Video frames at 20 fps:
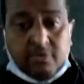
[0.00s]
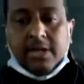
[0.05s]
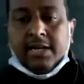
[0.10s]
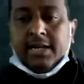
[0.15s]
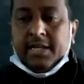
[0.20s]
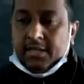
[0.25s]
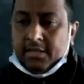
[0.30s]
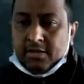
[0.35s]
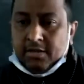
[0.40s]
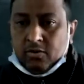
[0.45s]

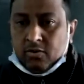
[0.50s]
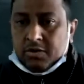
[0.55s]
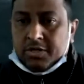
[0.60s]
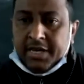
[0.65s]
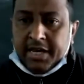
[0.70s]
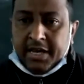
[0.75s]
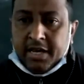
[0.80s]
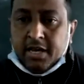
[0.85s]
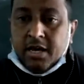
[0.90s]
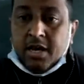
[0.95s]
only.
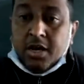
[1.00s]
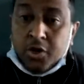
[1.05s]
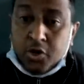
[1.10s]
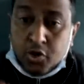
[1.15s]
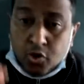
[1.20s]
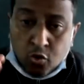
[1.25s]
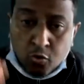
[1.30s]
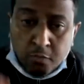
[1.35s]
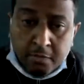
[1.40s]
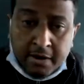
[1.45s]
Okay,
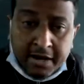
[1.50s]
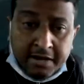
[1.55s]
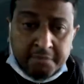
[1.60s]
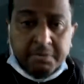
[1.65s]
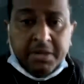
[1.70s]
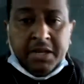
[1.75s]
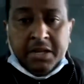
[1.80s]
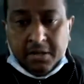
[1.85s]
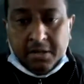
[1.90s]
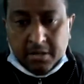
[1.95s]
human
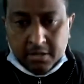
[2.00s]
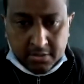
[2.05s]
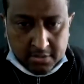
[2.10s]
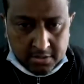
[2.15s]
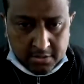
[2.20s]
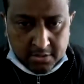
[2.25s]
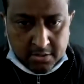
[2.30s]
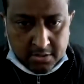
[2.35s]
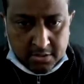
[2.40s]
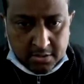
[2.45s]
being.
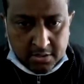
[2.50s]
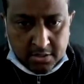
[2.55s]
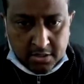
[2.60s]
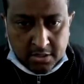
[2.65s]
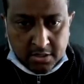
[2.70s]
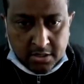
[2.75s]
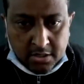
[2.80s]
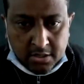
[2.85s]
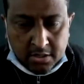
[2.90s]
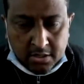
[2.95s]

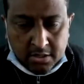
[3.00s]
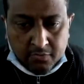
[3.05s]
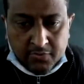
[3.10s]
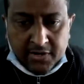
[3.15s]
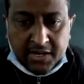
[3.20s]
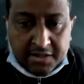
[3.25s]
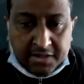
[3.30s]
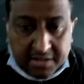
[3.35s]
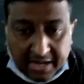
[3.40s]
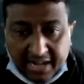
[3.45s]

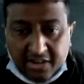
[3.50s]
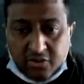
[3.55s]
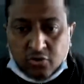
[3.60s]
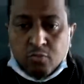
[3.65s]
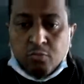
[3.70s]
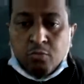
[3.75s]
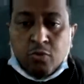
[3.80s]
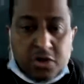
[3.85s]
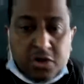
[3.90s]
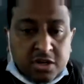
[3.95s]
We are trying
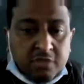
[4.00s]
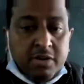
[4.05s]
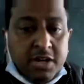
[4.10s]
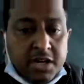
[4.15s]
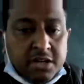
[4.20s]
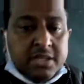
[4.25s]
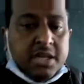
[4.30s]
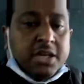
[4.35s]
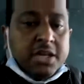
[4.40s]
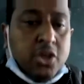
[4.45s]
to
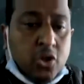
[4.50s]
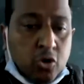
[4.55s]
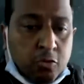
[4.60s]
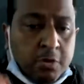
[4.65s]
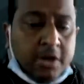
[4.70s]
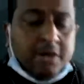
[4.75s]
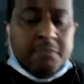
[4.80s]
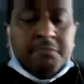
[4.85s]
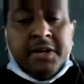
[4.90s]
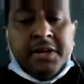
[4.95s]
motivate the
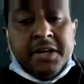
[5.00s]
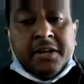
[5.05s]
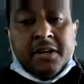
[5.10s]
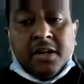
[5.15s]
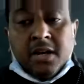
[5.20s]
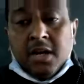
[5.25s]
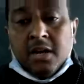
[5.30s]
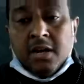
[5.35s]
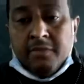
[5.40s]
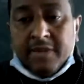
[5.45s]
human
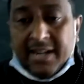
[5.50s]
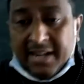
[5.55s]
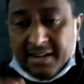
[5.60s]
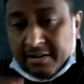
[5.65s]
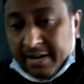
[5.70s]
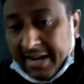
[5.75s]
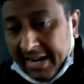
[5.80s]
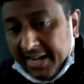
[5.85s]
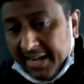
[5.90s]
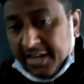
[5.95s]
being. We are
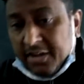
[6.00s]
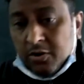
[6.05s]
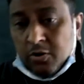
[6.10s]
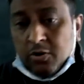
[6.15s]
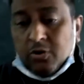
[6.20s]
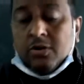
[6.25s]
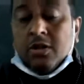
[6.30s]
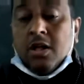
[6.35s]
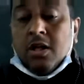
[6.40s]
trying to